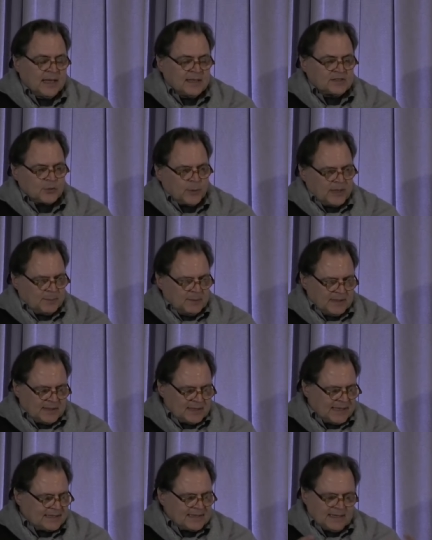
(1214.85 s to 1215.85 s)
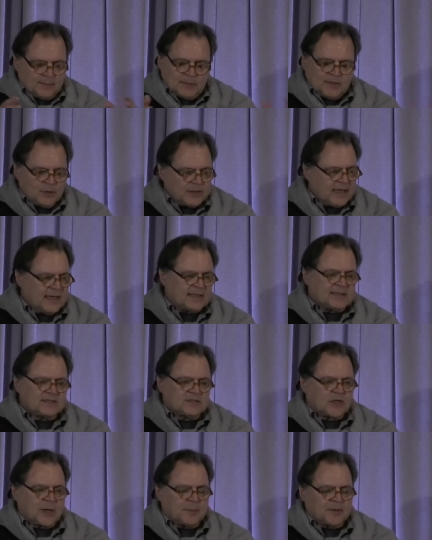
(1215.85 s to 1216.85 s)
so we had been collecting and been looking at
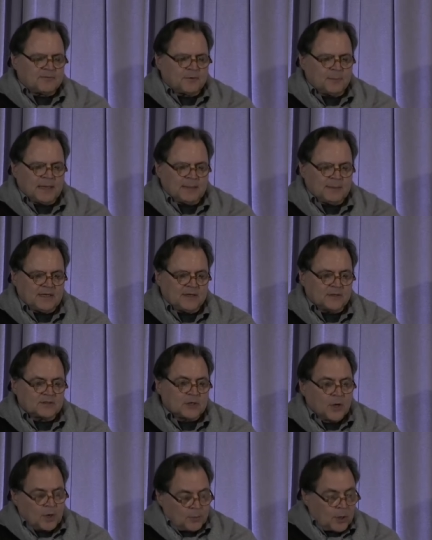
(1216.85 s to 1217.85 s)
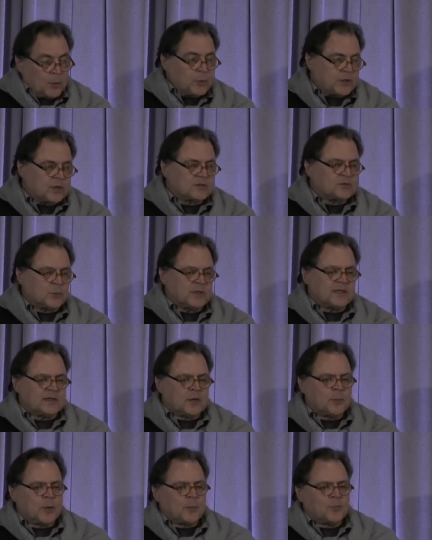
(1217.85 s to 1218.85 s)
this topic for many years. Paul went on to win the
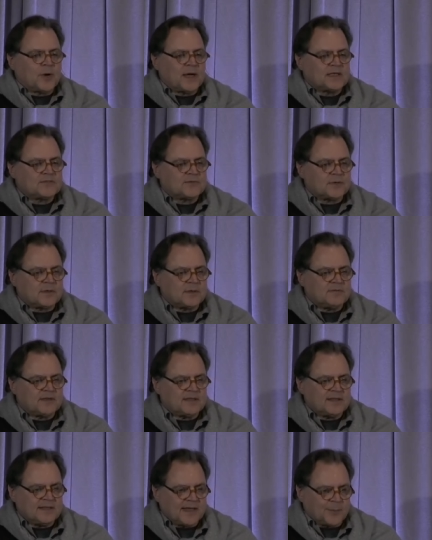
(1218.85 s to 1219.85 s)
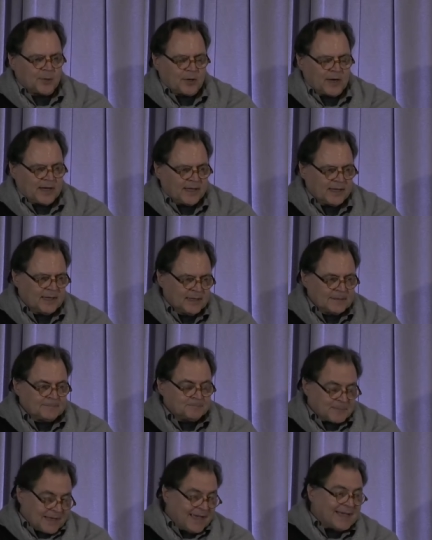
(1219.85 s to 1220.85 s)
Nobel Prize for inventing the MRI.
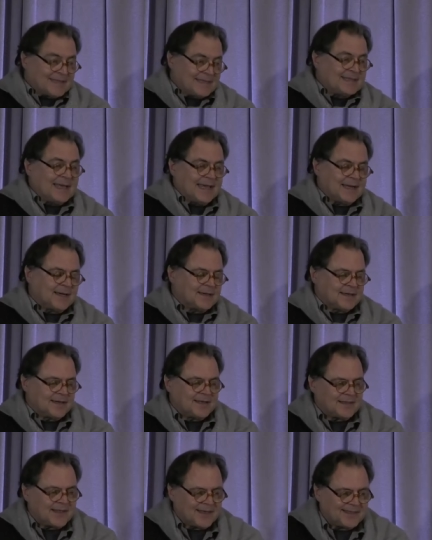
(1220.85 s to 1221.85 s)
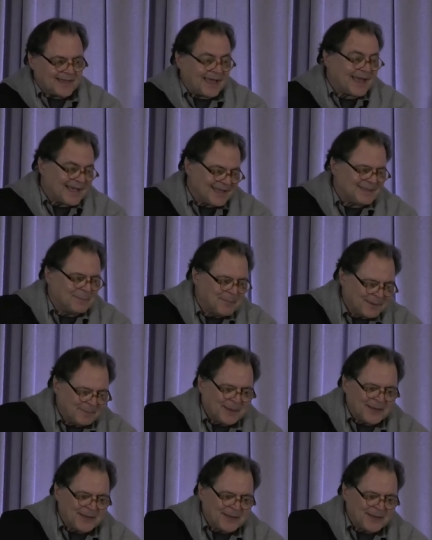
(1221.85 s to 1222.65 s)
I get the data. I, I think I got the, the,